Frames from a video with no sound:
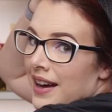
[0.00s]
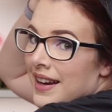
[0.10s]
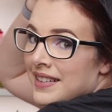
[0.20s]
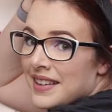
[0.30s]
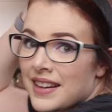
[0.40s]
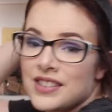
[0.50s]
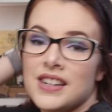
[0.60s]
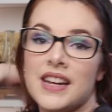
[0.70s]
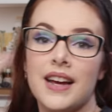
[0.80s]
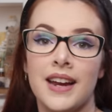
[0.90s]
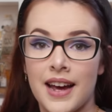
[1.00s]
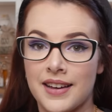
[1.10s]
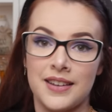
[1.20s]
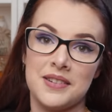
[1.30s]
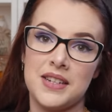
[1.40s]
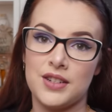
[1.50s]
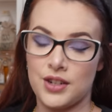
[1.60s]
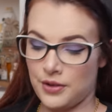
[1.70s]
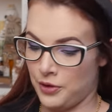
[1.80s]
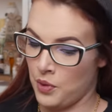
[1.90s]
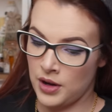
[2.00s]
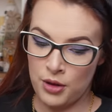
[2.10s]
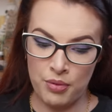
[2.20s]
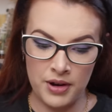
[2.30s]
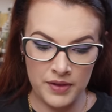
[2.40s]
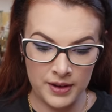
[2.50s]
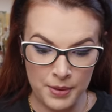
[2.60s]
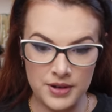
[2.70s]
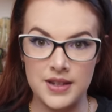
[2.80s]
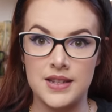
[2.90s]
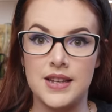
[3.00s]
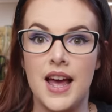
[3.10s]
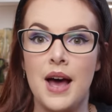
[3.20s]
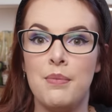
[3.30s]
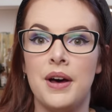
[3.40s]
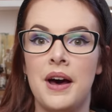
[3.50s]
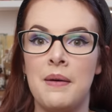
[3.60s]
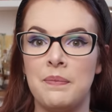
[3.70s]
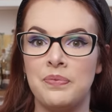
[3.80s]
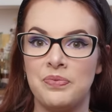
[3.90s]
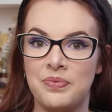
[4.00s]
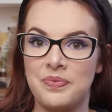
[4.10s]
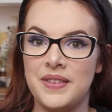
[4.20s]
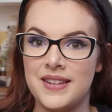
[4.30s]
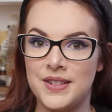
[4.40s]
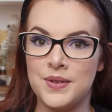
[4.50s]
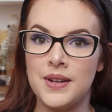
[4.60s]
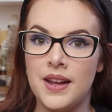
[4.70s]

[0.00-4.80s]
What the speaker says: It's actually an Accio t-shirt from one of the previous boxes, but do